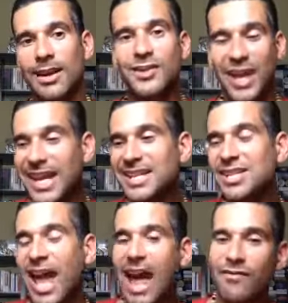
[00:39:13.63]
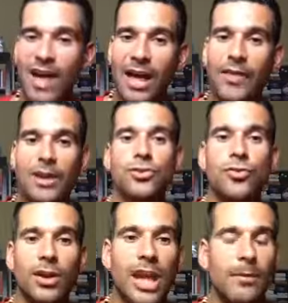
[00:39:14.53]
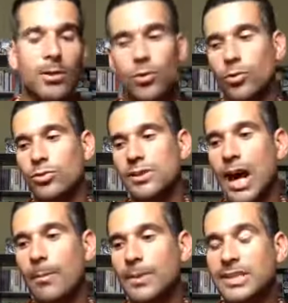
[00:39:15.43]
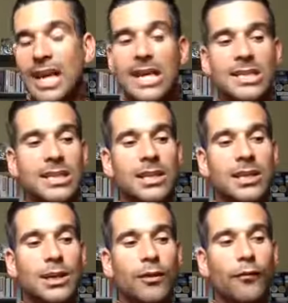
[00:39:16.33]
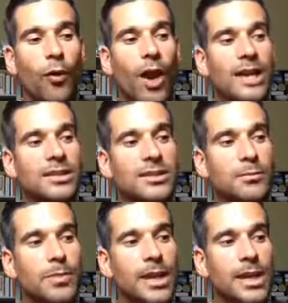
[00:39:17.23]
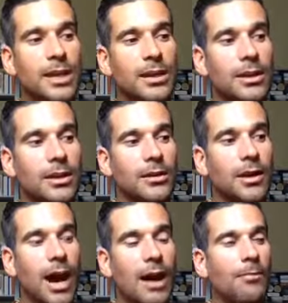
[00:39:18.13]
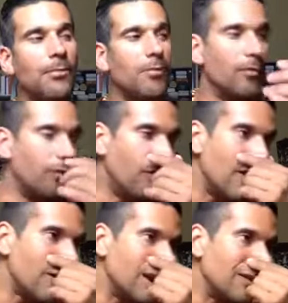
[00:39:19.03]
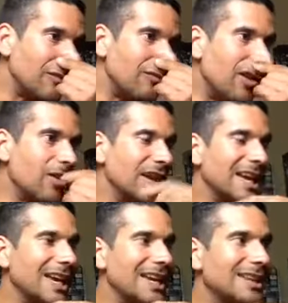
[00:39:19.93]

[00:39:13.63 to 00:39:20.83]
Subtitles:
It's easy to have that neurochemical dump. It's easy for us to be very, very